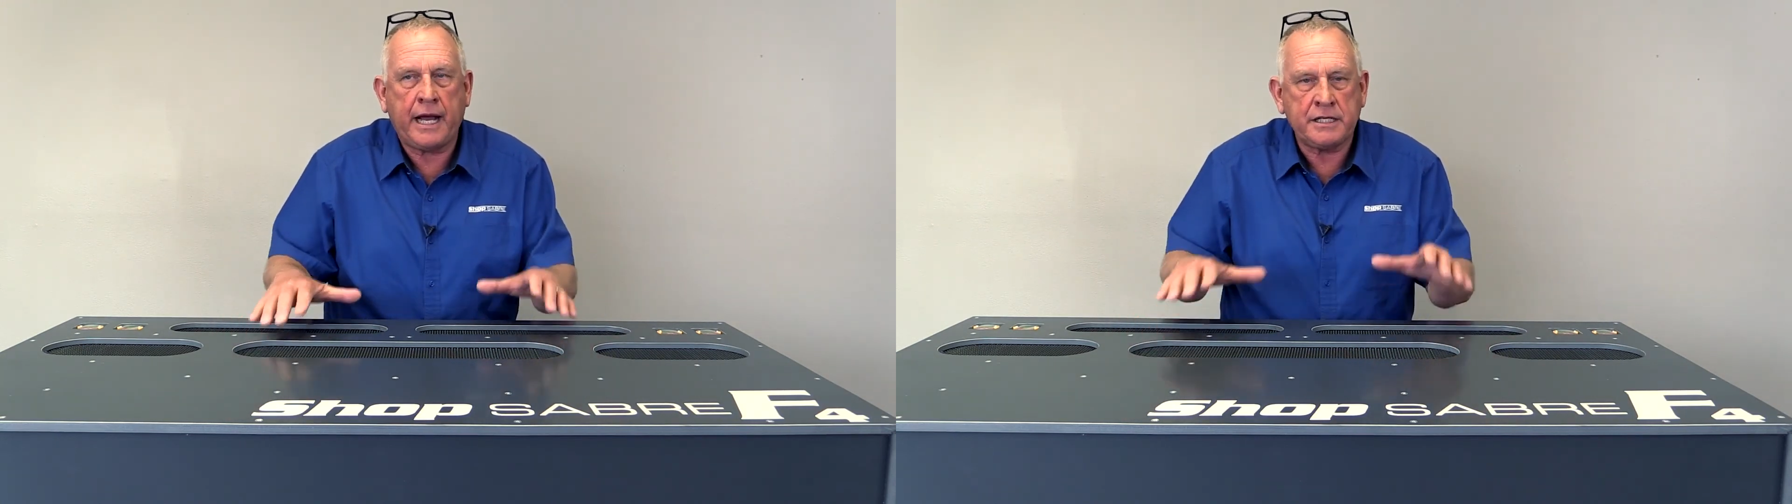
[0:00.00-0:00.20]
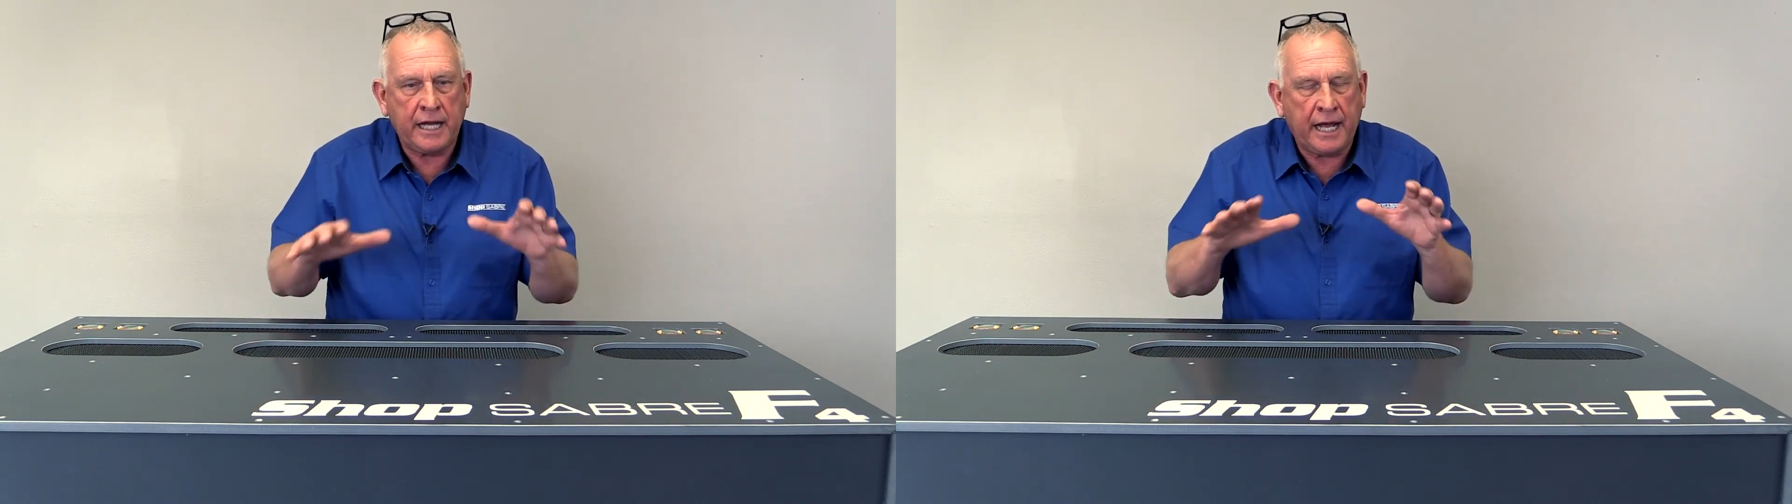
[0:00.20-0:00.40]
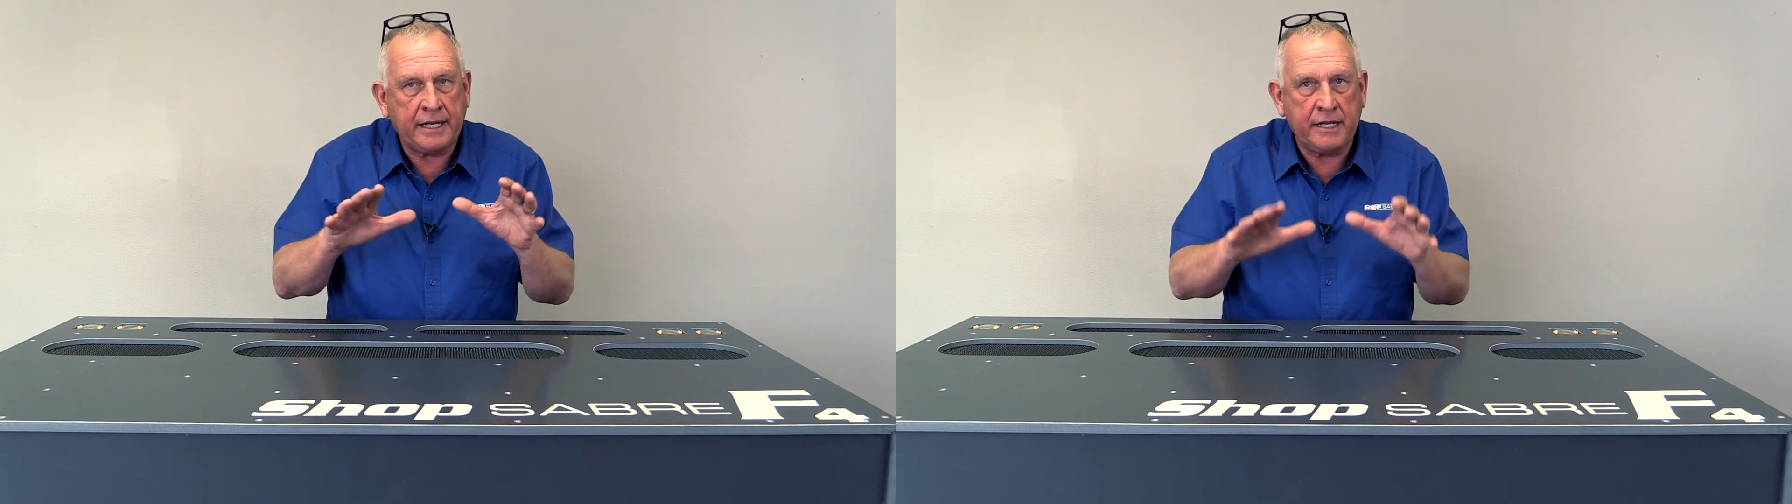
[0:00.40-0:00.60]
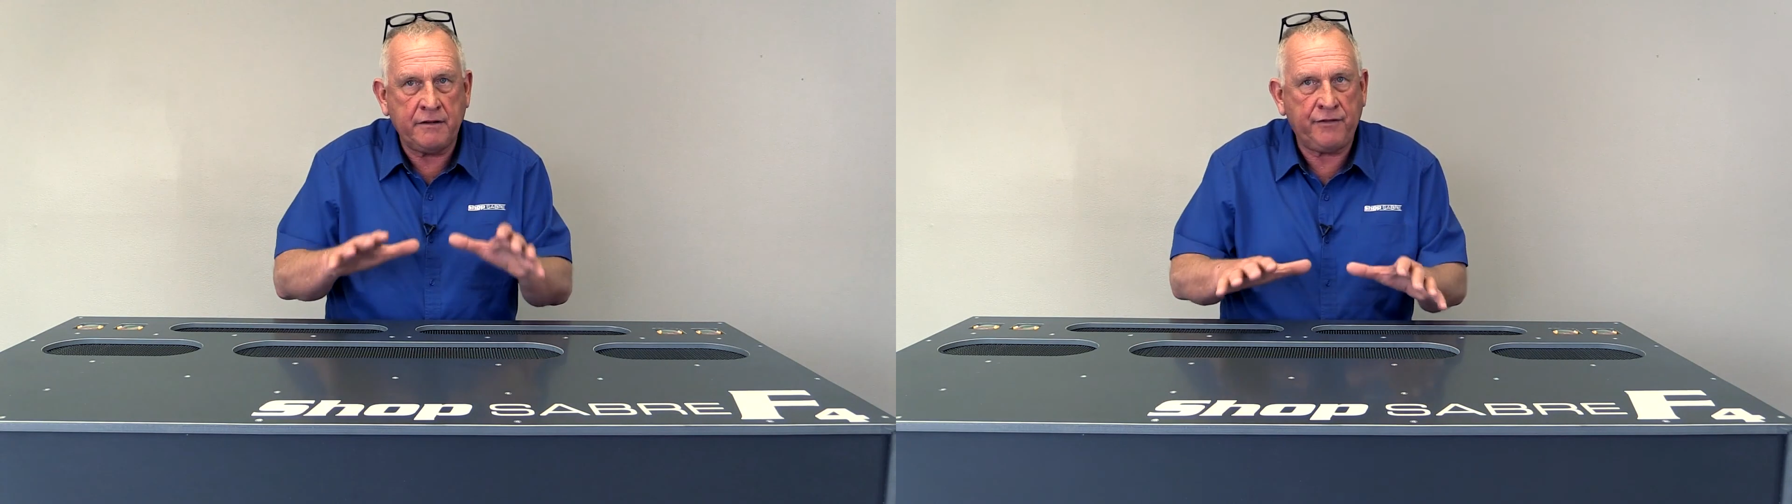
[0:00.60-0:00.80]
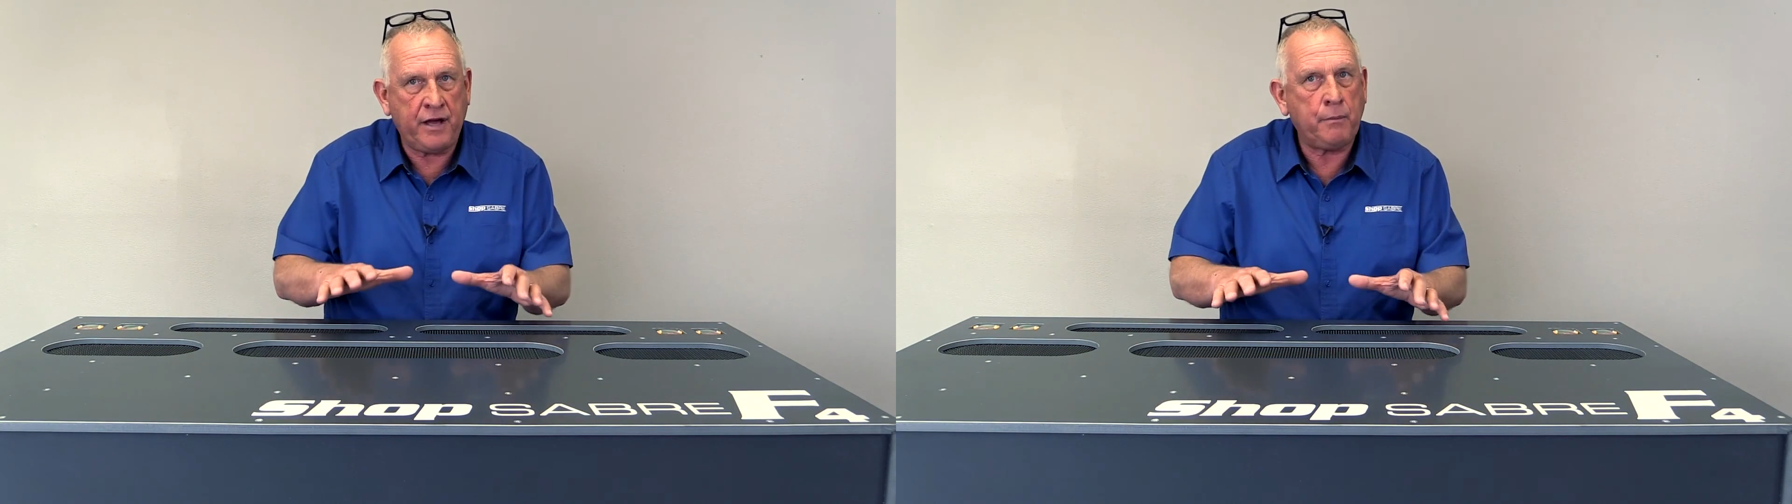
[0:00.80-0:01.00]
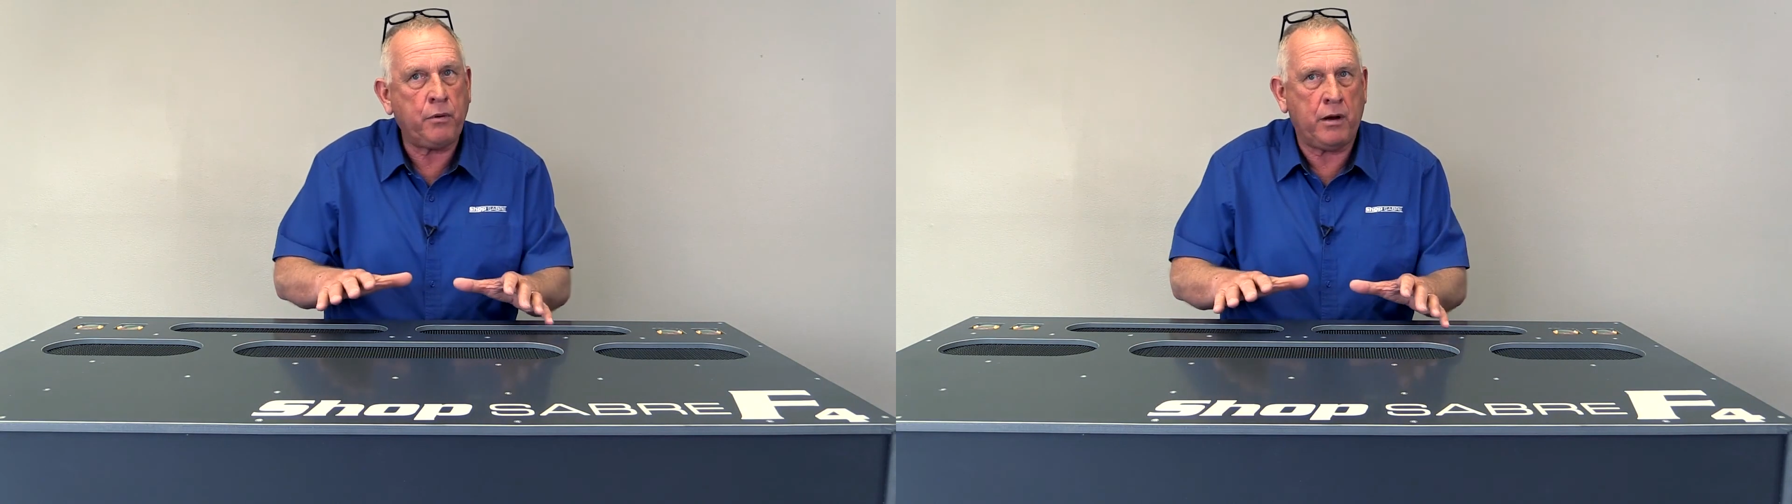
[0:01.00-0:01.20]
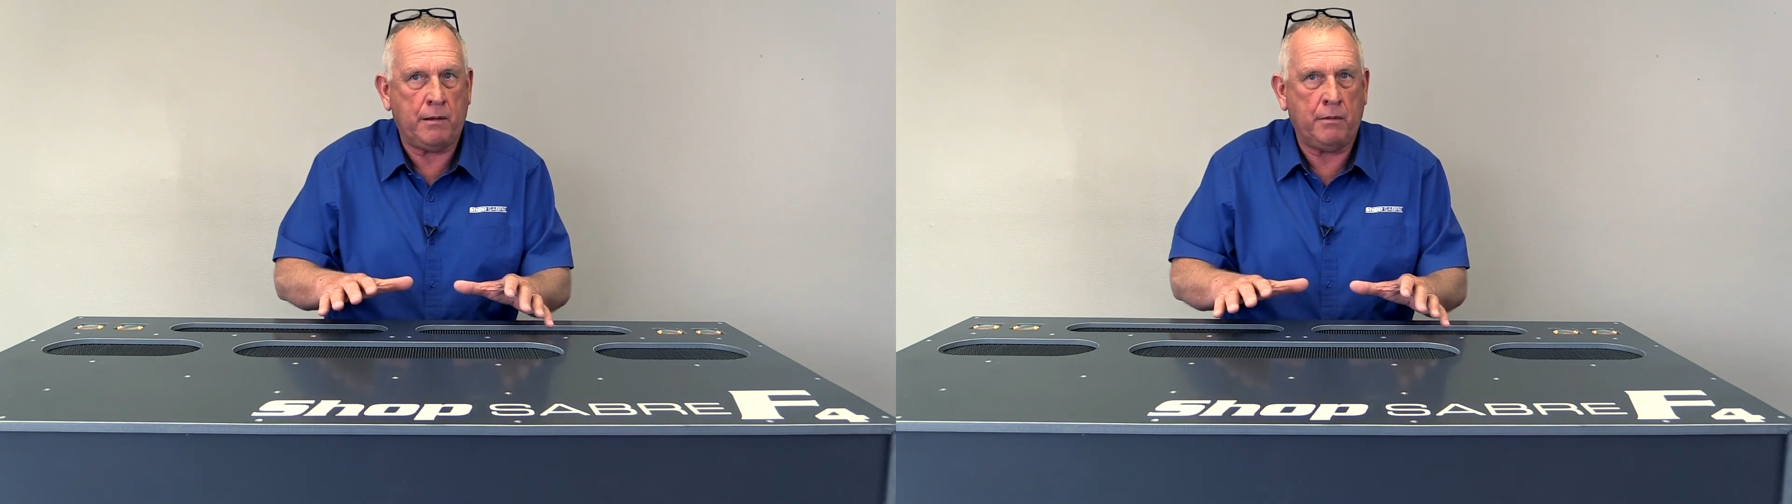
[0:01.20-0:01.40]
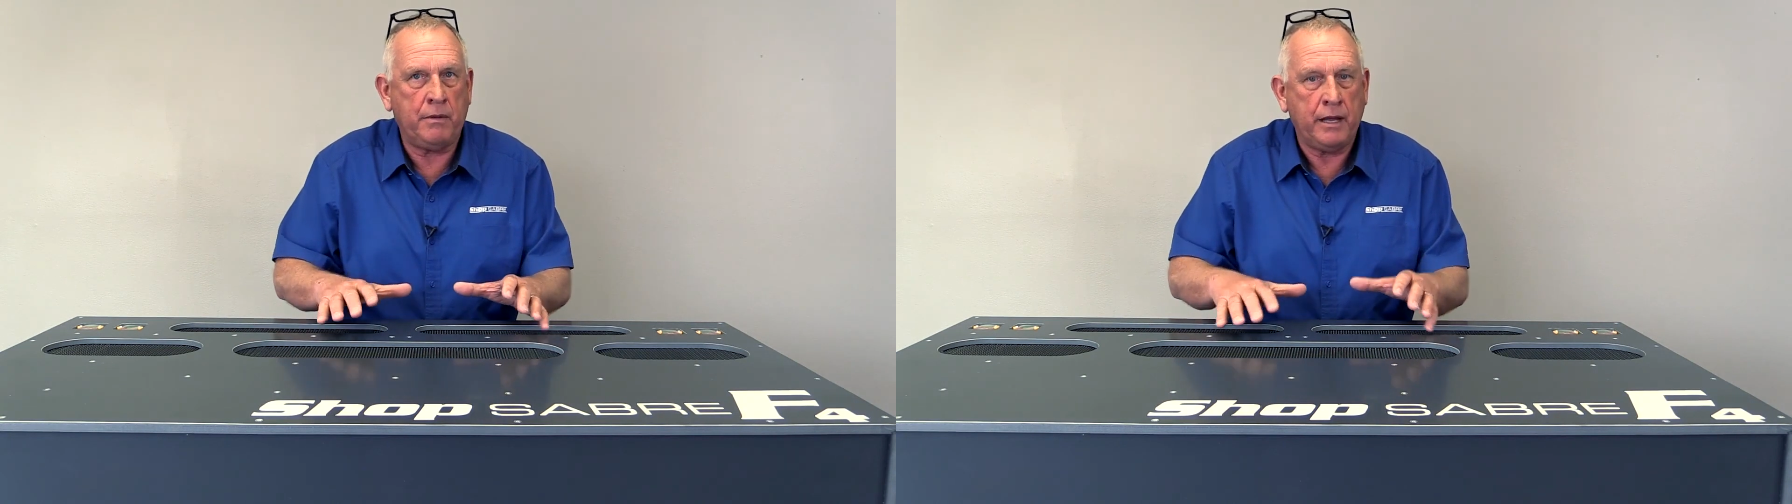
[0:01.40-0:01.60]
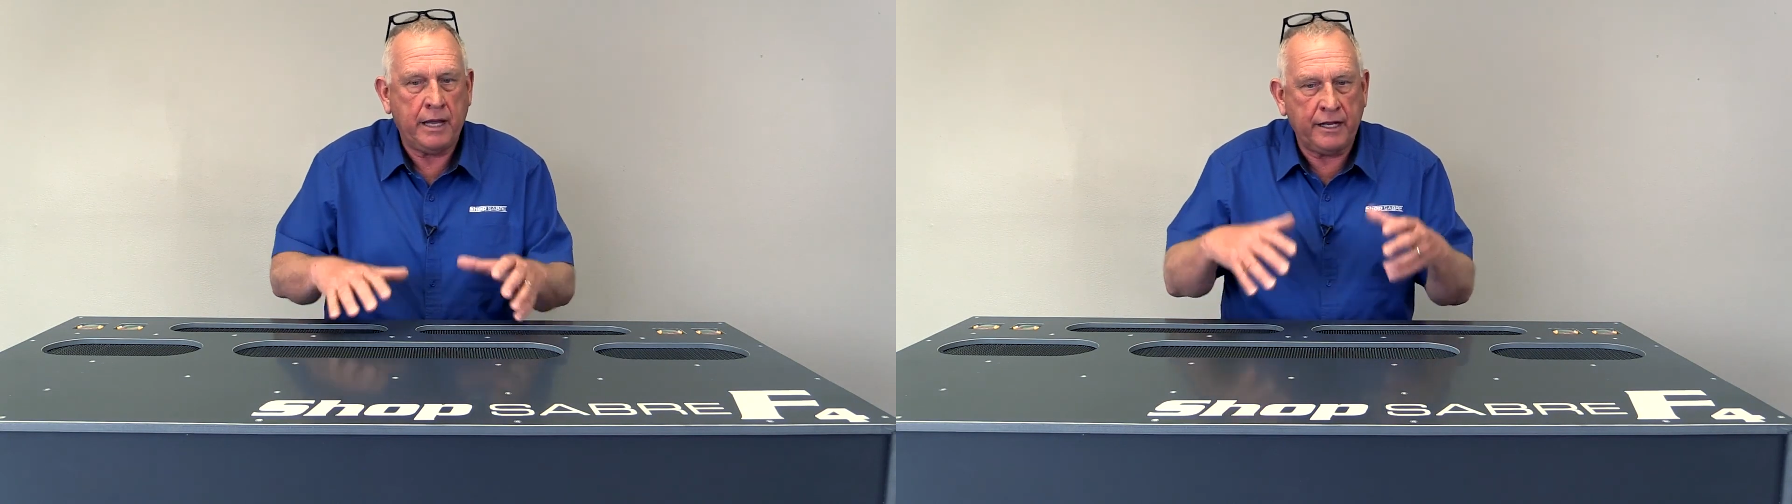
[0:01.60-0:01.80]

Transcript: actually identify a problem,